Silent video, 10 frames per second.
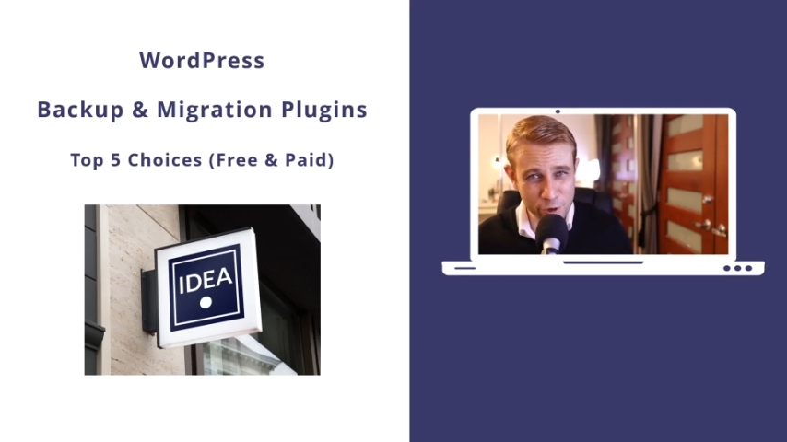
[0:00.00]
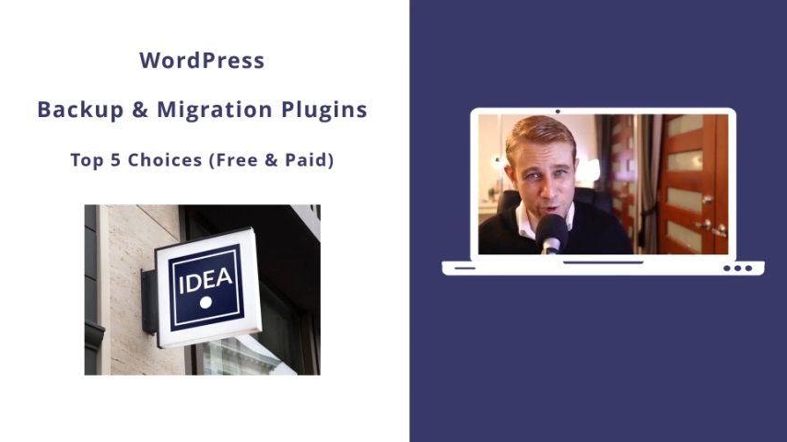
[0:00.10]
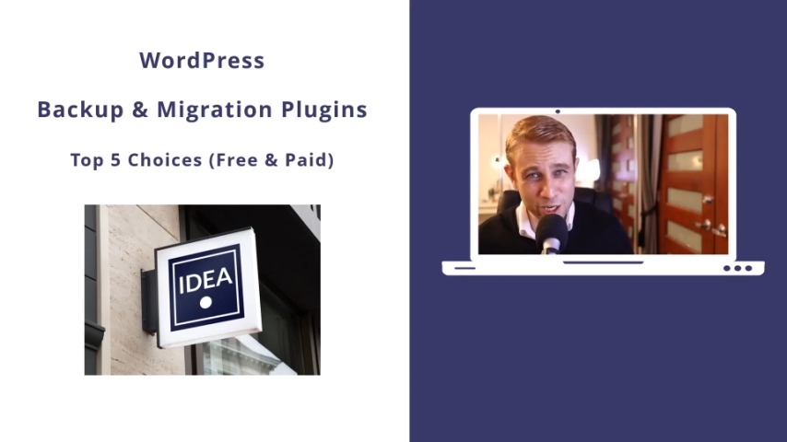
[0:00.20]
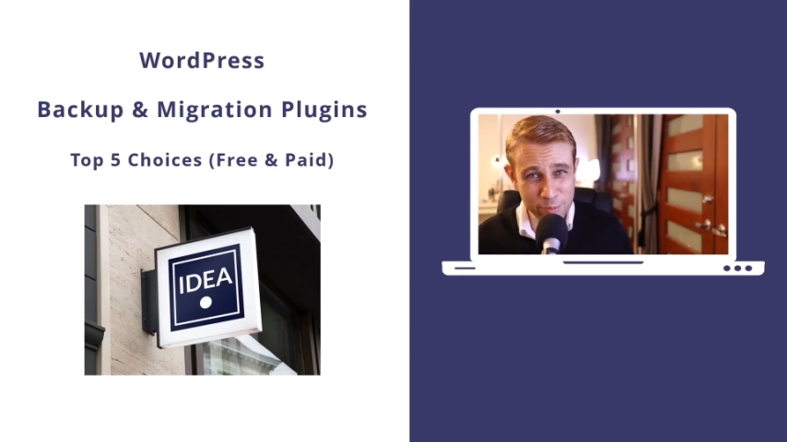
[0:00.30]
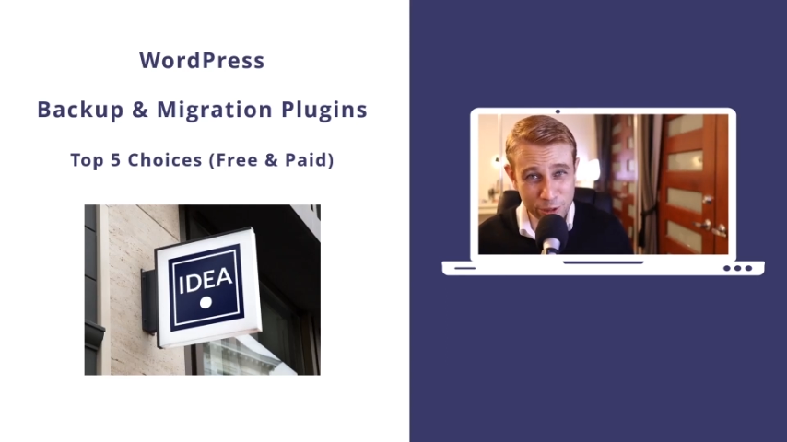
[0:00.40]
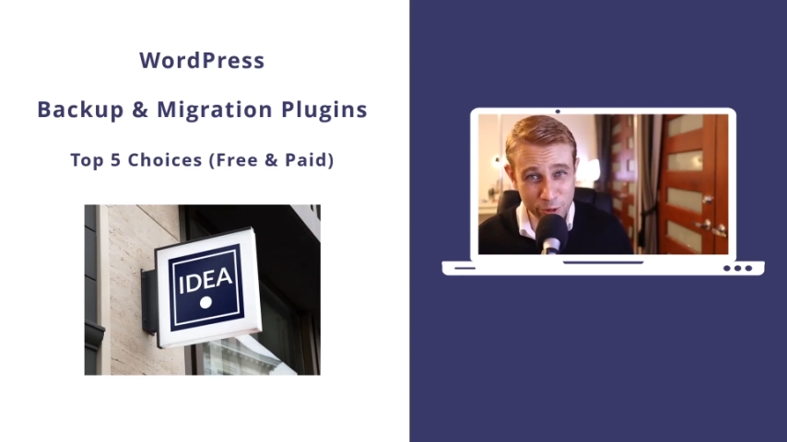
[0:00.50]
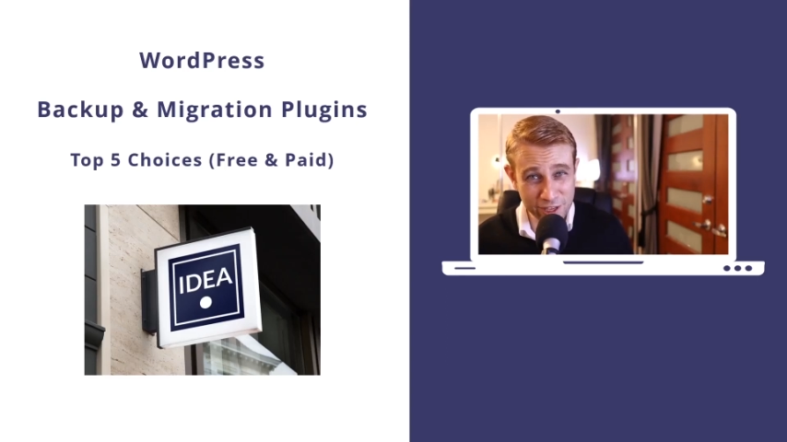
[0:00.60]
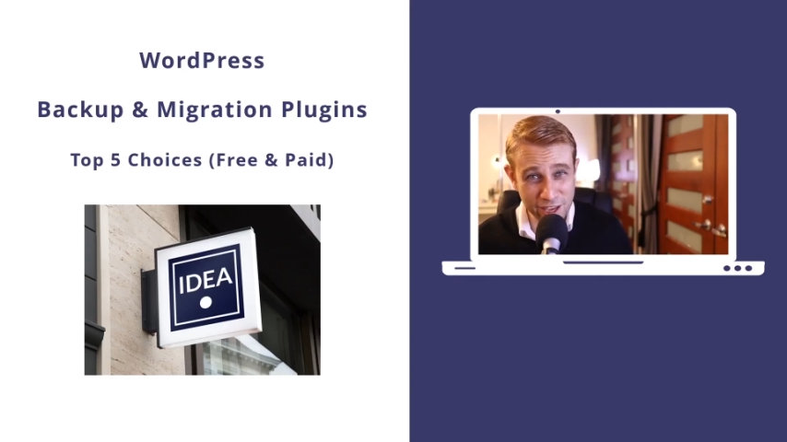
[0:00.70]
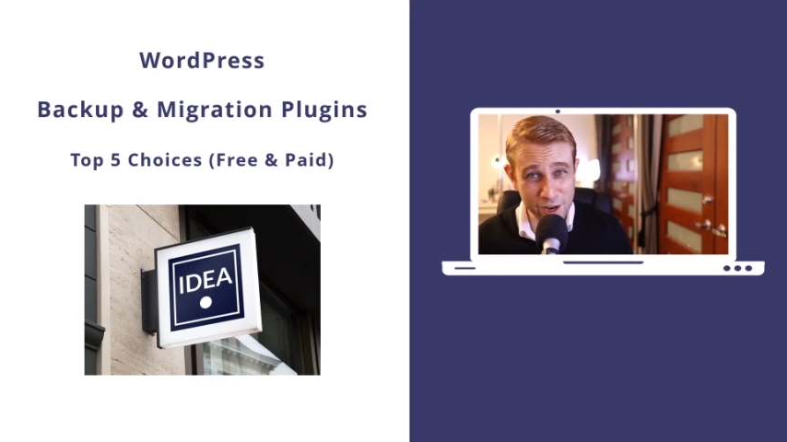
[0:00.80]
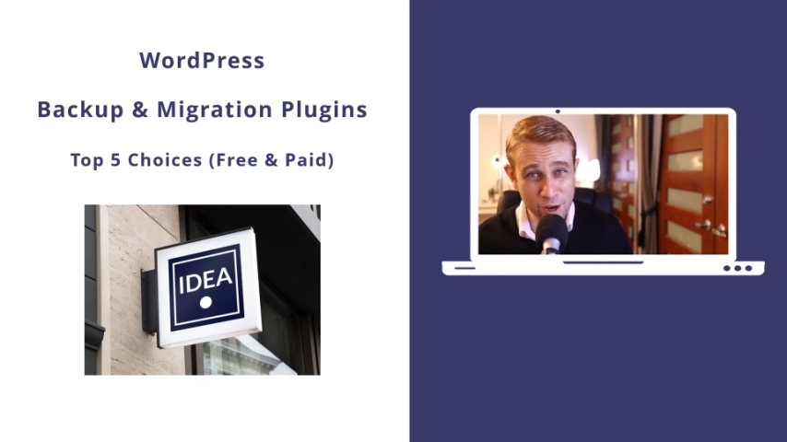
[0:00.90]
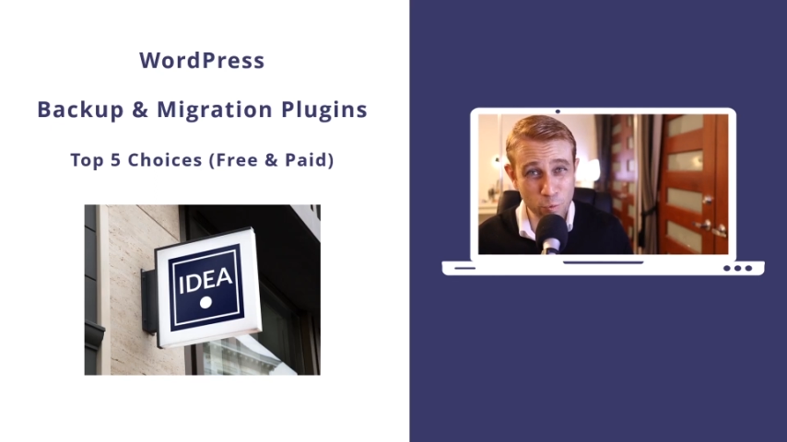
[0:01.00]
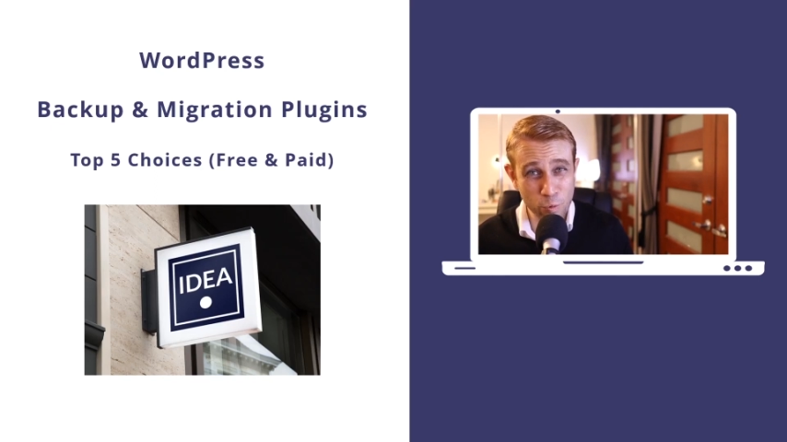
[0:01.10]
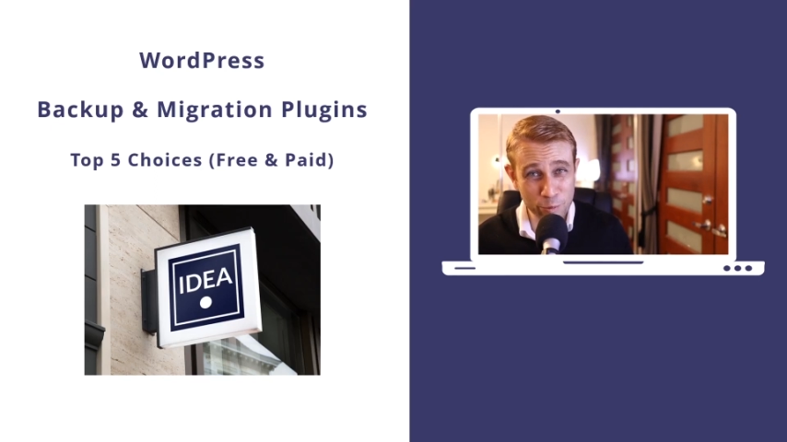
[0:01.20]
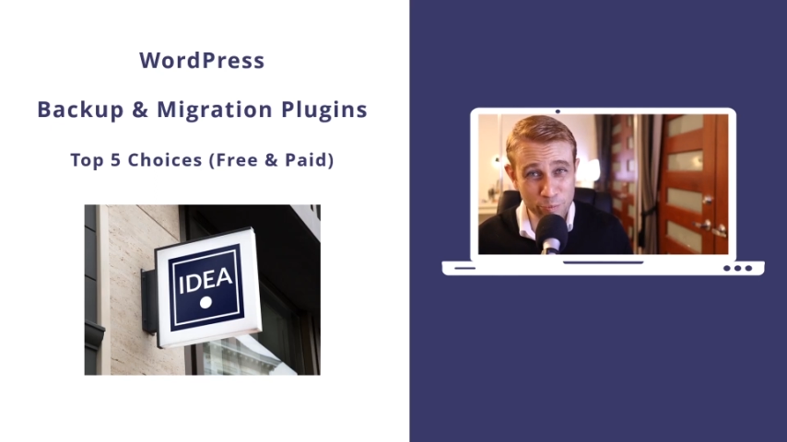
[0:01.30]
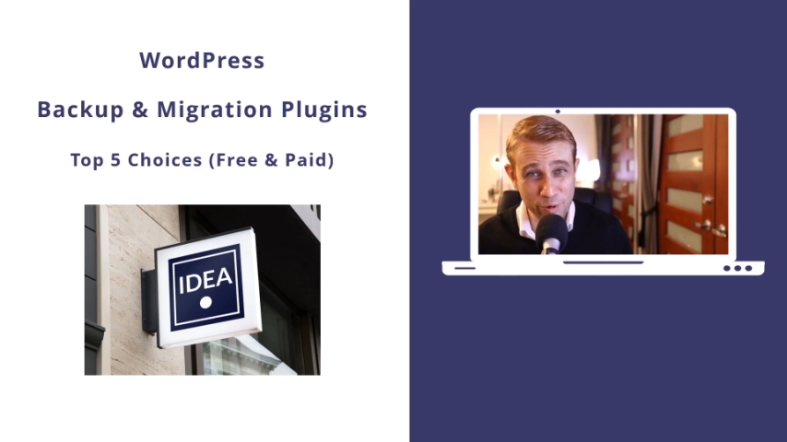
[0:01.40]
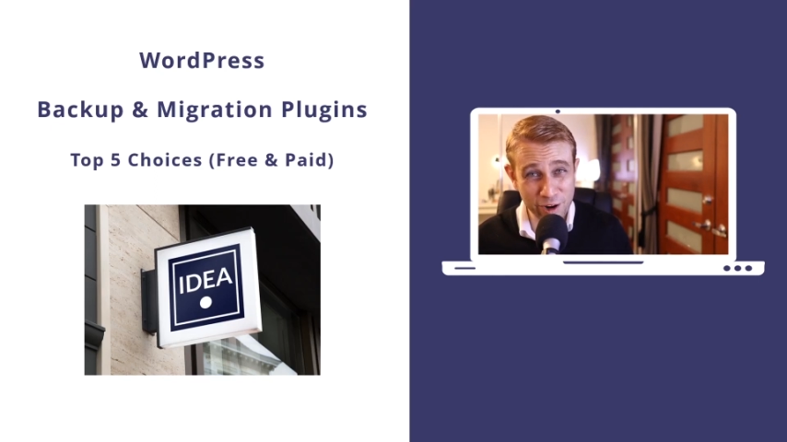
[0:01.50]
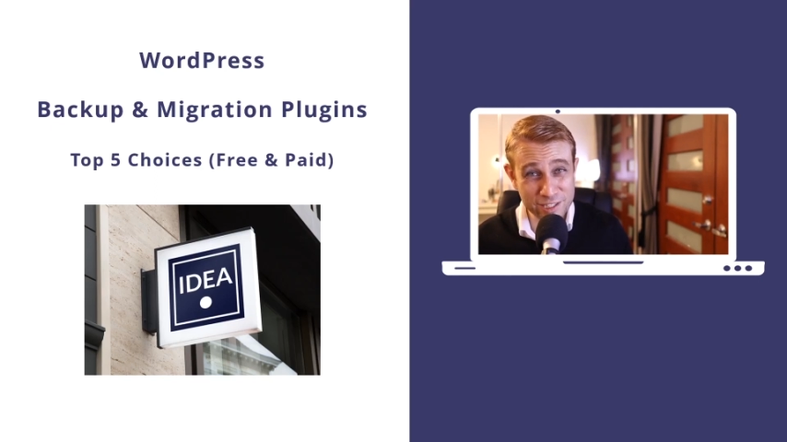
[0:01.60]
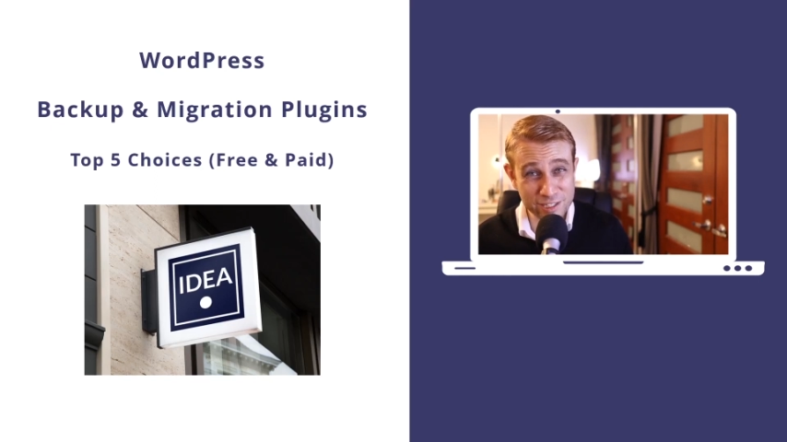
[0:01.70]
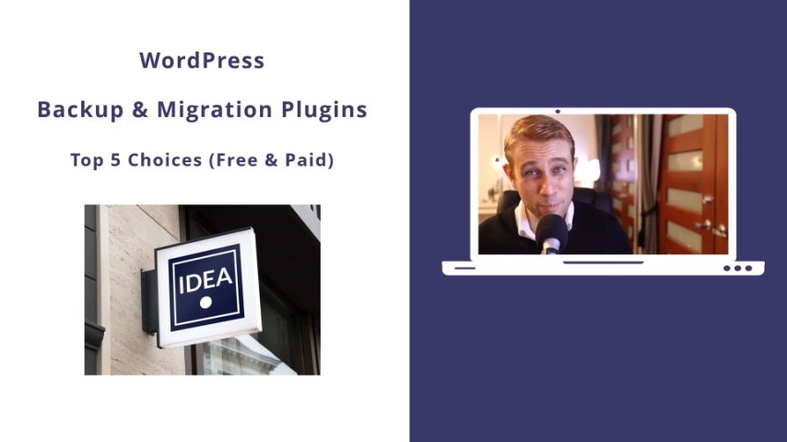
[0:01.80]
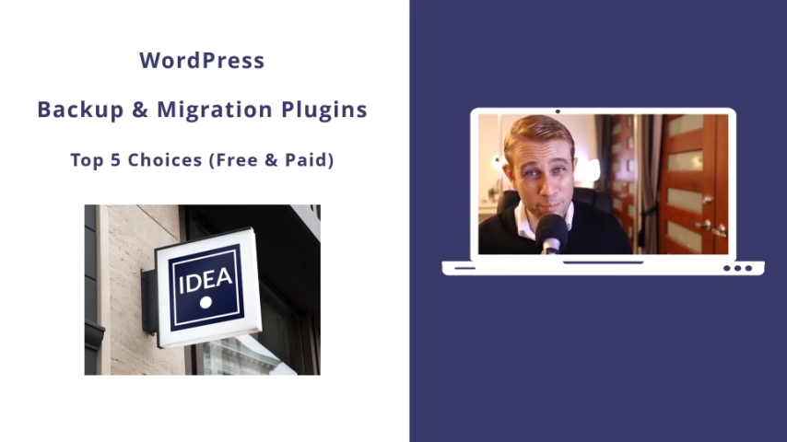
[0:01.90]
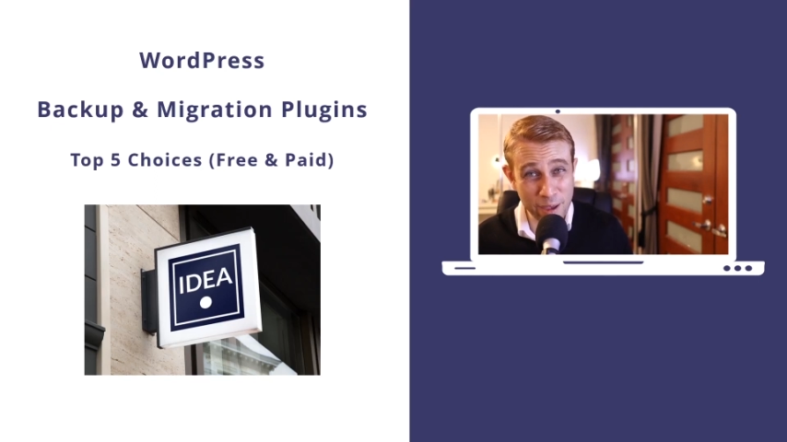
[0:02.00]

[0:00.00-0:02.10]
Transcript: we're going to be looking at WordPress